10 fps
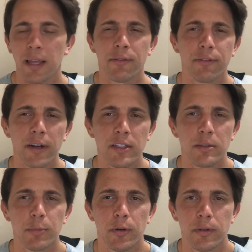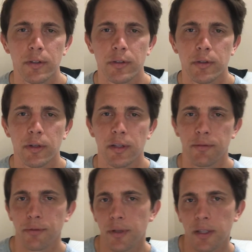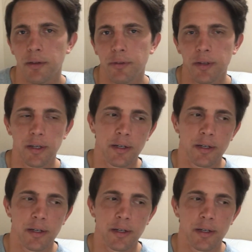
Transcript: and flexible in the journey, and forgiving,